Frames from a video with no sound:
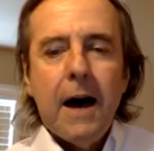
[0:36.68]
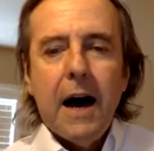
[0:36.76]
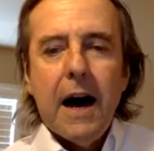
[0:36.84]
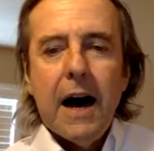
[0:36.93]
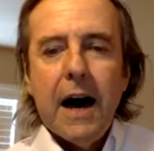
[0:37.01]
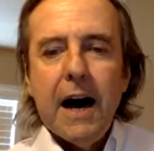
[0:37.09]

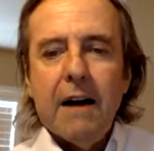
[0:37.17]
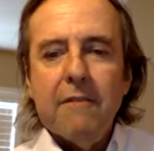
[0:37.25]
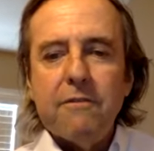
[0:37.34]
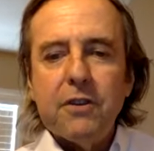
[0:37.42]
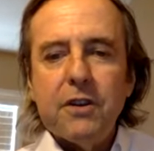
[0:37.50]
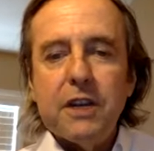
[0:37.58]

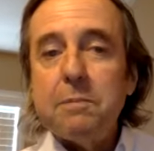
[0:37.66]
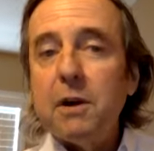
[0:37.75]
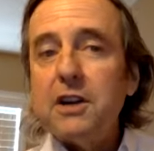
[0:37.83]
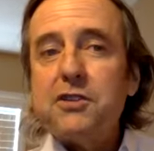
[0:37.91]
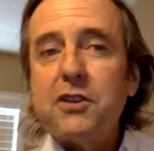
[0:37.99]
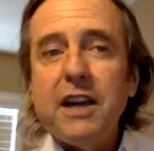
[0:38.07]
For
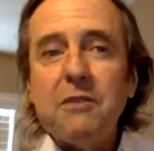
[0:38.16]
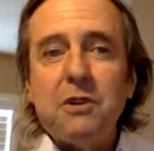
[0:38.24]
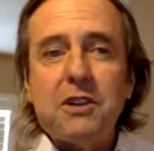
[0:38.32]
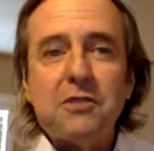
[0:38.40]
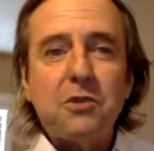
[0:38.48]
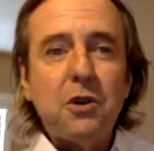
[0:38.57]
EPARTRADE, we
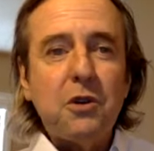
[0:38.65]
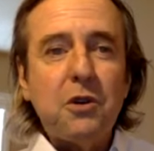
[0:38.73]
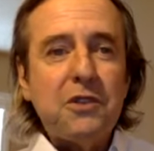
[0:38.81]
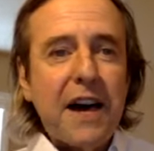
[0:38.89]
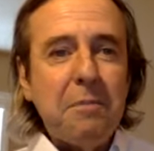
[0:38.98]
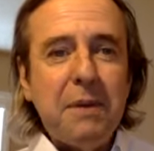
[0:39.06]
just rolled
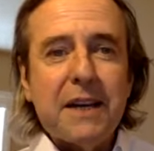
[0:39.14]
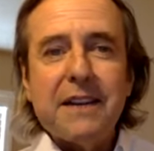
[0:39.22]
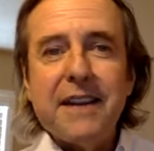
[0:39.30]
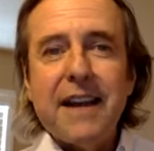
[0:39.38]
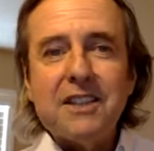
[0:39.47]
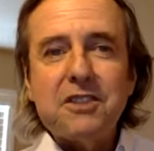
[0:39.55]
out a big
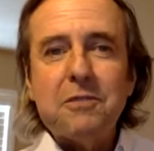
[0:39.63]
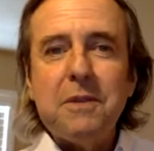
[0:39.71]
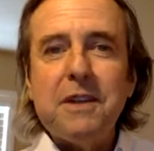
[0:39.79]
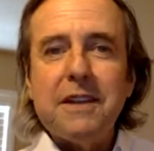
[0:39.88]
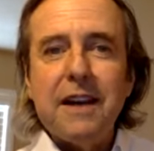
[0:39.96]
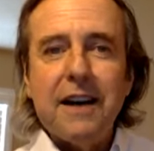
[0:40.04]

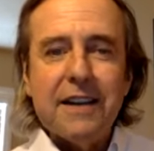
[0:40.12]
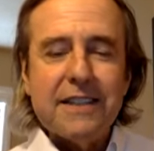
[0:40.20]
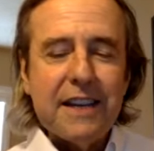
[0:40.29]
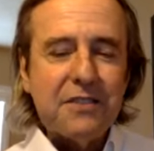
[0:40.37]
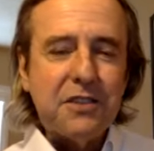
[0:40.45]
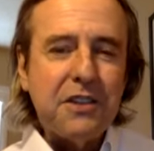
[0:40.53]
announcement
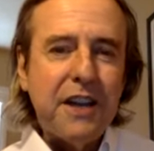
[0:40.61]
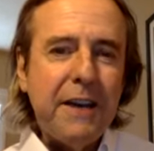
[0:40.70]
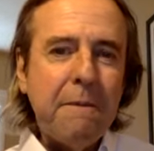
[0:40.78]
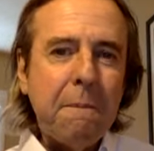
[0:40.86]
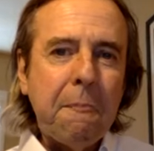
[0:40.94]
yesterday.